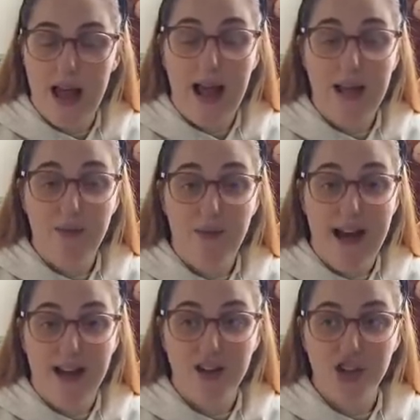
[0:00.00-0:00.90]
In
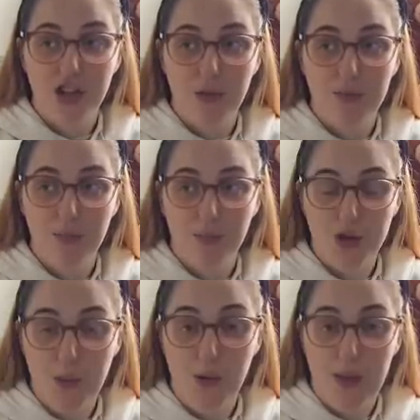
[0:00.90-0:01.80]
fact, she
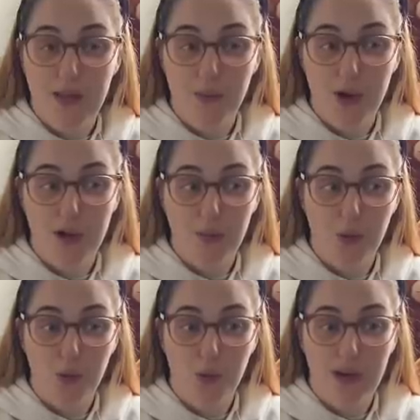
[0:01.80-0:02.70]
put me in the birth
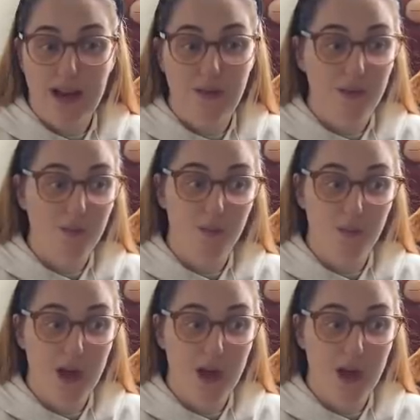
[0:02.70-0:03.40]
pool even